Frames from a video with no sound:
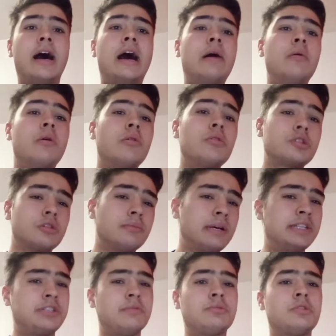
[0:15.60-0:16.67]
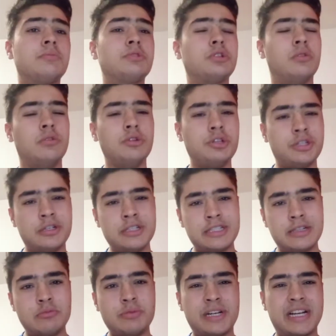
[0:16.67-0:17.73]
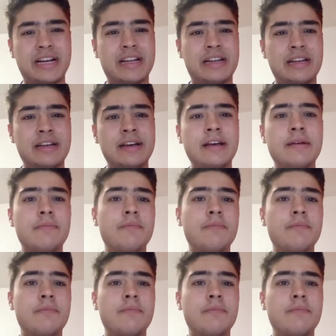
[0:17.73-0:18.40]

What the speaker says: I will also mention some solutions that we can